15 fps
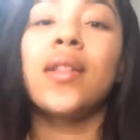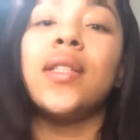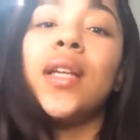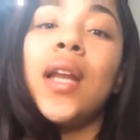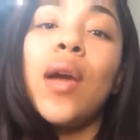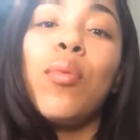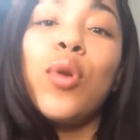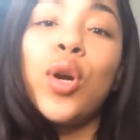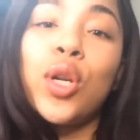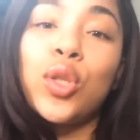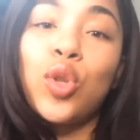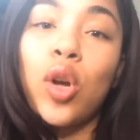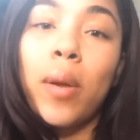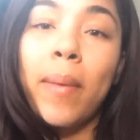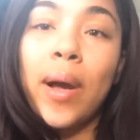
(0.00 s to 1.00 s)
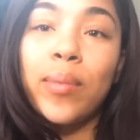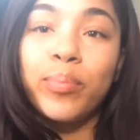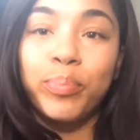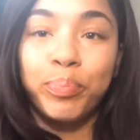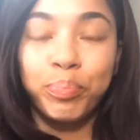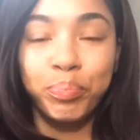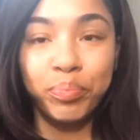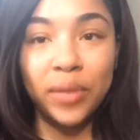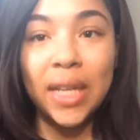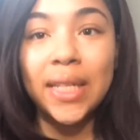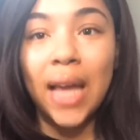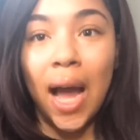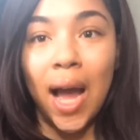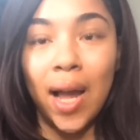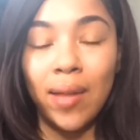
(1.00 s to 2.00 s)
Today, we're going to talk about the
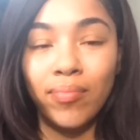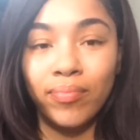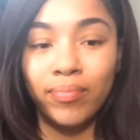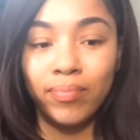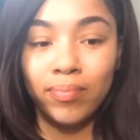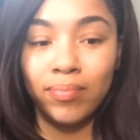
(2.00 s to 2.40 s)
time.